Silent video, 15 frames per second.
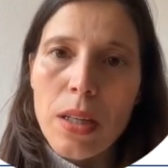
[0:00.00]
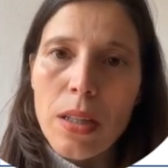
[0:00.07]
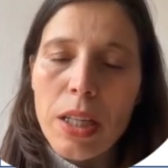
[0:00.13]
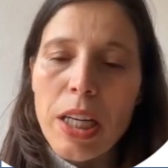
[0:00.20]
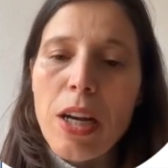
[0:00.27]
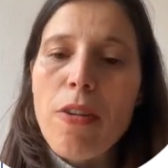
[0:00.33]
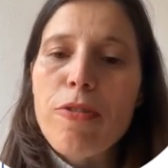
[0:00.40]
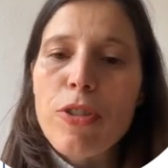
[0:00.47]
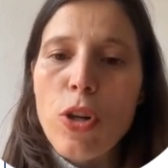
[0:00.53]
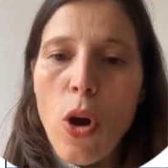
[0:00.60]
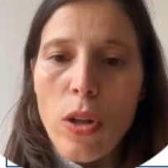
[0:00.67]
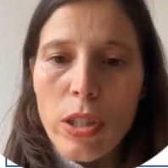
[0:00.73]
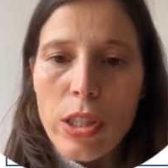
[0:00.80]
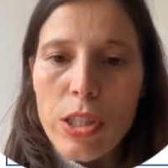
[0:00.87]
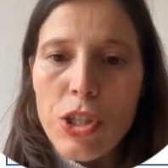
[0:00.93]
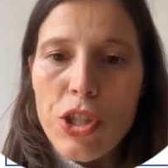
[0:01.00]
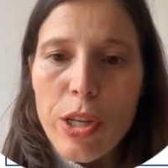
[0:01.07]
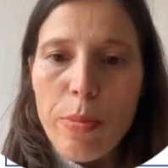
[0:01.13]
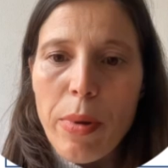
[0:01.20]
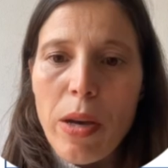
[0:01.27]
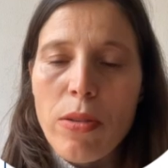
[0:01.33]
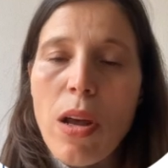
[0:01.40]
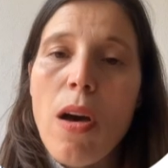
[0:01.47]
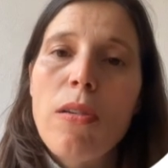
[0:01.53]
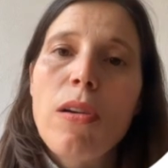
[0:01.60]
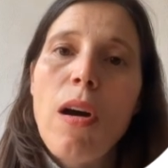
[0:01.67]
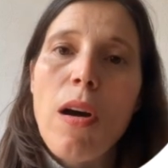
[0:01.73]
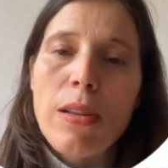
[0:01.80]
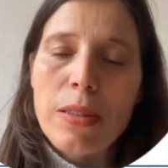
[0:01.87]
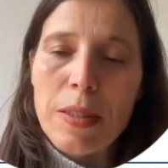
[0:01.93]
enough knowledge about how
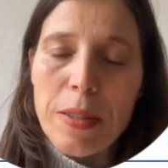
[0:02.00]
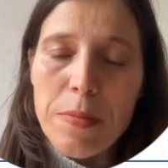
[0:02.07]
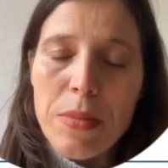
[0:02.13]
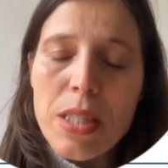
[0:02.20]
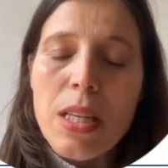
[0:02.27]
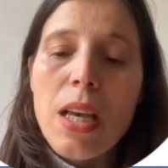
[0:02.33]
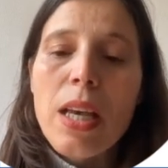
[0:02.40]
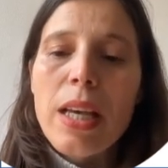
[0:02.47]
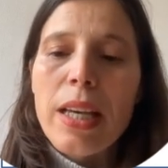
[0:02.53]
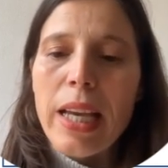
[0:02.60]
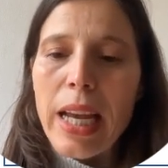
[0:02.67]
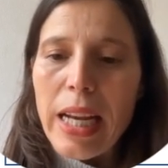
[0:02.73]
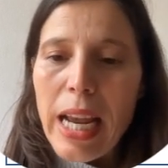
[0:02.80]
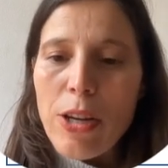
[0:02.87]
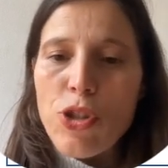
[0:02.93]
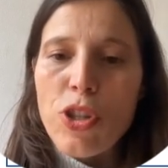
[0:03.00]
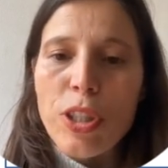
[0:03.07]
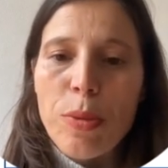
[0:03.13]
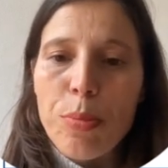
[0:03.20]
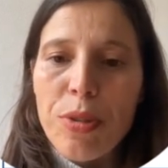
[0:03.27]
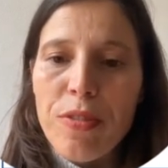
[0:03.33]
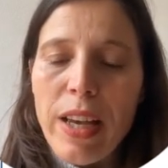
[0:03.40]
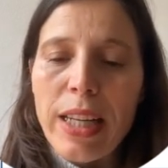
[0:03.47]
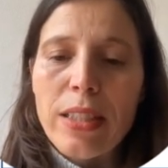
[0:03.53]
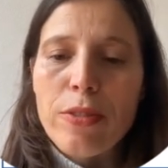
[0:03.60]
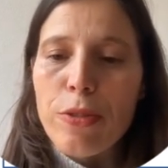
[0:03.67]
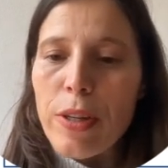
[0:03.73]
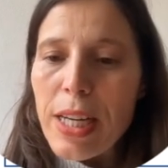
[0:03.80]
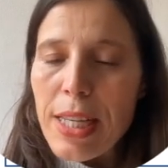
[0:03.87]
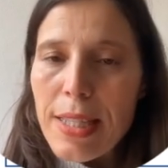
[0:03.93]
condoms can actually prevent,
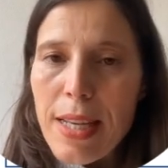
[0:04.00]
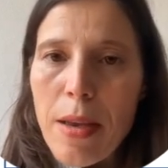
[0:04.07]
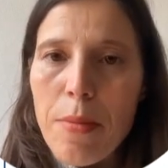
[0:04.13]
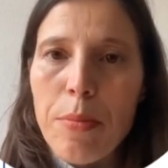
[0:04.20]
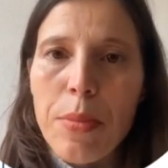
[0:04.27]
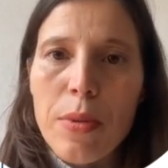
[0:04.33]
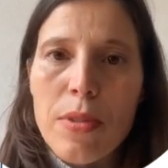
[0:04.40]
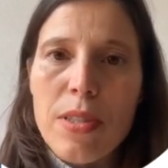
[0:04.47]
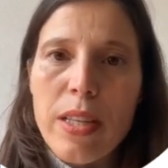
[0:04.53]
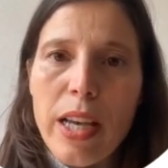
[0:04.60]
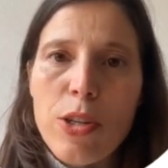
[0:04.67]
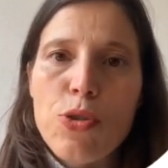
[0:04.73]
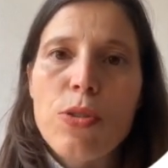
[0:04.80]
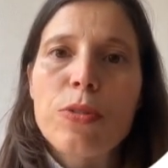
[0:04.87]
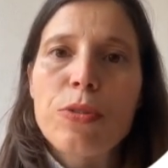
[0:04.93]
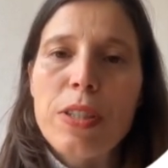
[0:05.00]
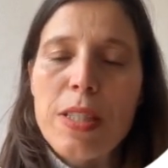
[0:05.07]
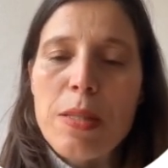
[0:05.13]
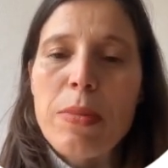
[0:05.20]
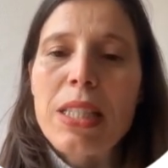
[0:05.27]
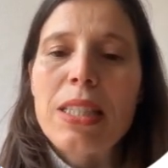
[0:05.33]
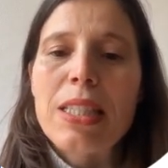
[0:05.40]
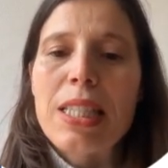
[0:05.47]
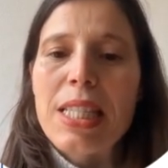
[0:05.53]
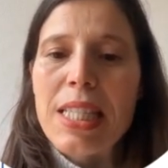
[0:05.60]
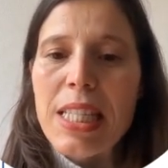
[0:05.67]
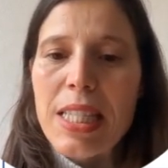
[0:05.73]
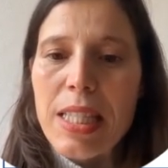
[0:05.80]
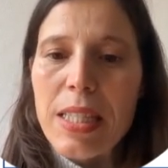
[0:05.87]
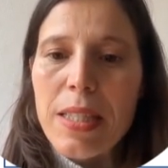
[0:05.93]
for example, sexual transmitted
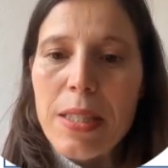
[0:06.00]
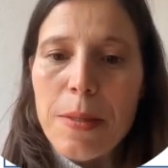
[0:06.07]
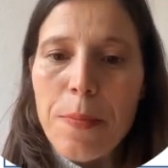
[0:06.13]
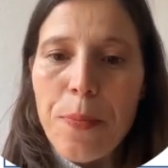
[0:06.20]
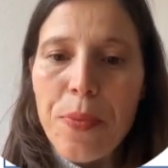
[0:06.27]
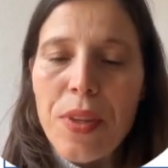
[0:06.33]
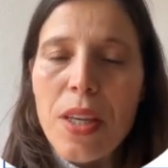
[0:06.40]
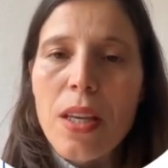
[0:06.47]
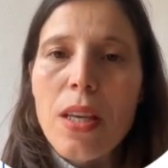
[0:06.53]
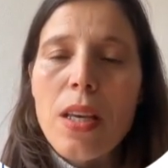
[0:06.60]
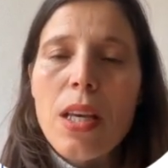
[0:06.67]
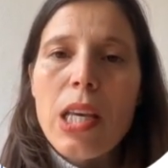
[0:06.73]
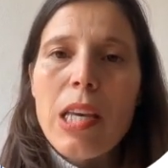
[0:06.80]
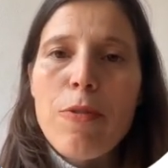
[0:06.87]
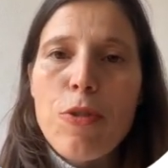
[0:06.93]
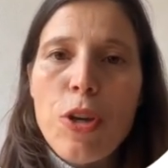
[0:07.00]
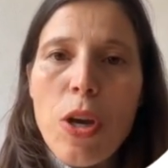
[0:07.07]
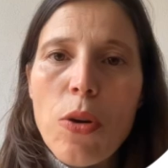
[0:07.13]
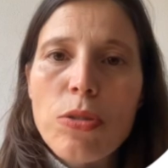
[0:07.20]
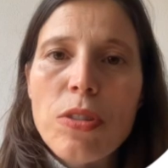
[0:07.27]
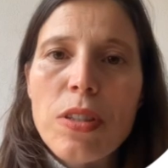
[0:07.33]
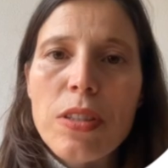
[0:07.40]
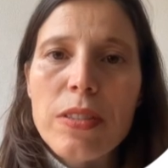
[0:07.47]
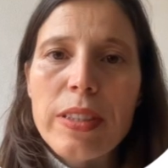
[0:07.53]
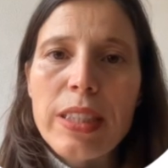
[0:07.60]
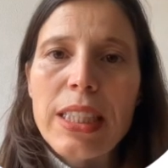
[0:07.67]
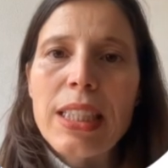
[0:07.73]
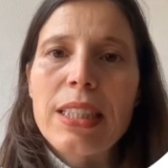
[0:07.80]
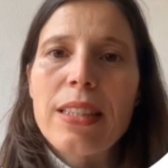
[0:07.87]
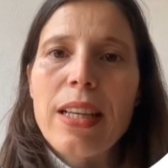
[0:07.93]
diseases. If you go to the Theory
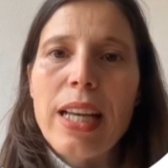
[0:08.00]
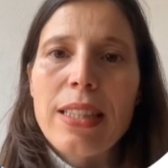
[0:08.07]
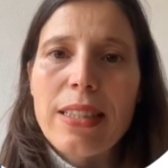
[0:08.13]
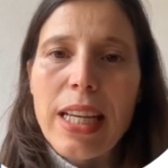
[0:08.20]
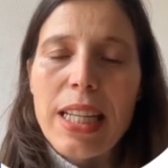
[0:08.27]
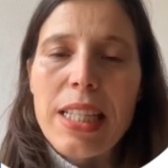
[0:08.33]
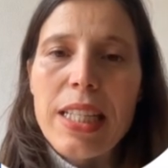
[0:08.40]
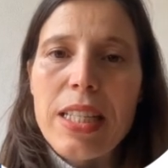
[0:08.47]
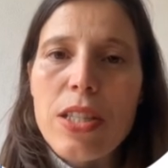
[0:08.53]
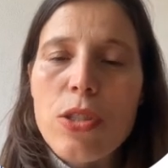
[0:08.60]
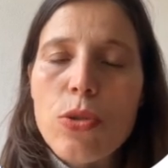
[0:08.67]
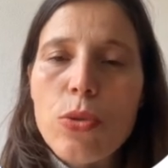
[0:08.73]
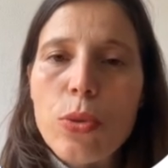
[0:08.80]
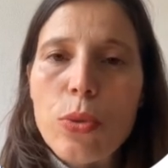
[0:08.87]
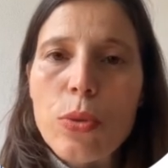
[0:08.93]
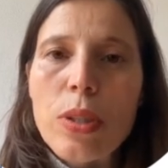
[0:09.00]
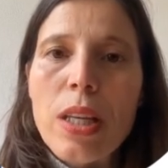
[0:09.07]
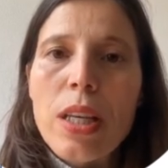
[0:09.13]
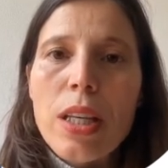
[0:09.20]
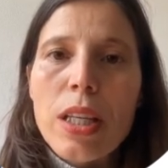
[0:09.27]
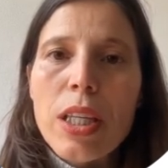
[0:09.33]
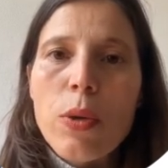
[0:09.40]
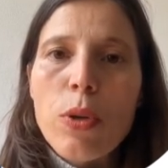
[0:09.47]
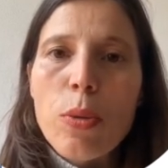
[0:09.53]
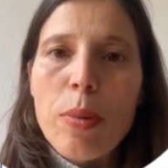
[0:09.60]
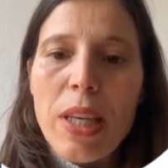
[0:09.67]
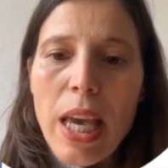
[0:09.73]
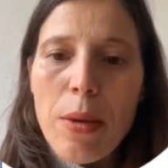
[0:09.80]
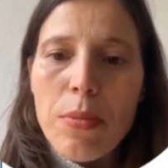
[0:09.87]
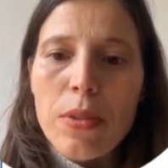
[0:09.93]
and Techniques tool, you will be
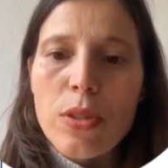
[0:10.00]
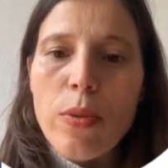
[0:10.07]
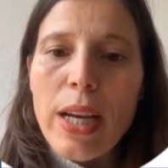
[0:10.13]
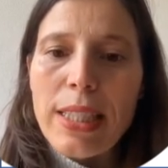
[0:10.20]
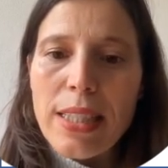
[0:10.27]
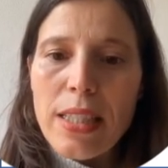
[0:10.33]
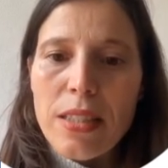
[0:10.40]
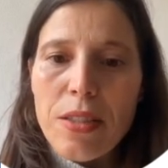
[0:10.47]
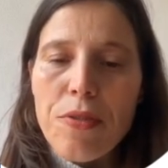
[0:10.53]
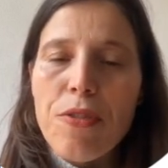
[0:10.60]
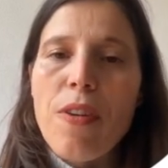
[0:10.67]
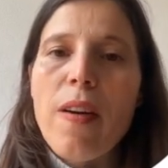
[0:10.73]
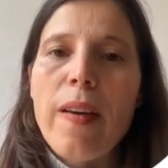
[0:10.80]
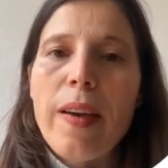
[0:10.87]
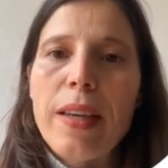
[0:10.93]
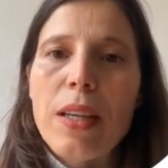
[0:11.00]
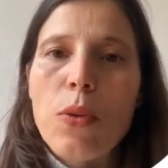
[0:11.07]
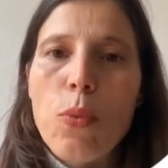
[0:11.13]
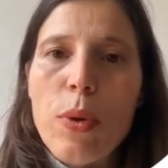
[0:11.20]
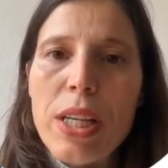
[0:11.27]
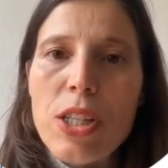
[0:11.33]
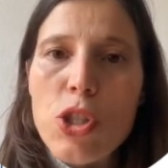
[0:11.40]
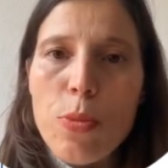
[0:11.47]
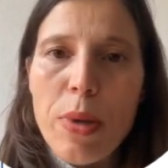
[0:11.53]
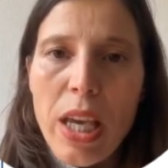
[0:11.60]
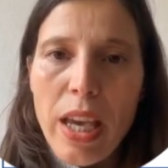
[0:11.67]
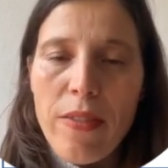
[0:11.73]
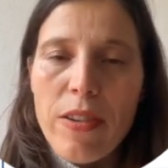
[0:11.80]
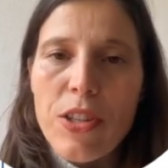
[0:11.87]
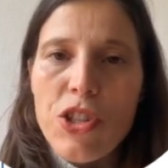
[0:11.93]
able to identify which
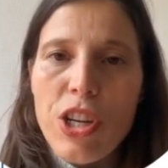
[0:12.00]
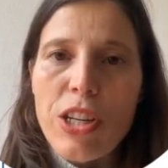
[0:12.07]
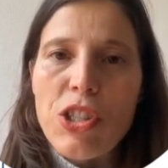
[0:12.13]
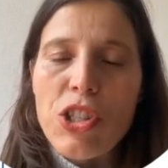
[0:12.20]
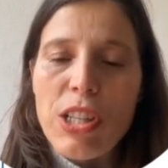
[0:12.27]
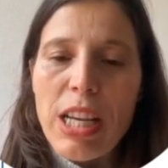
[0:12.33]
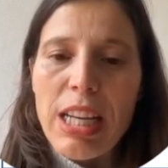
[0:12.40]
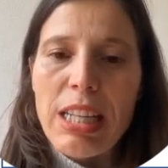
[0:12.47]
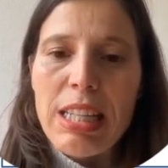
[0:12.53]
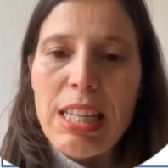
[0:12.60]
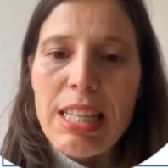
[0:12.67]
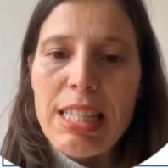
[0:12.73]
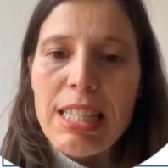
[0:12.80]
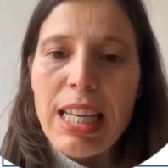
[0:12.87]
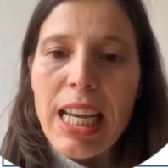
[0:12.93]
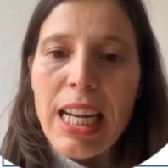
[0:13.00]
behavior change techniques can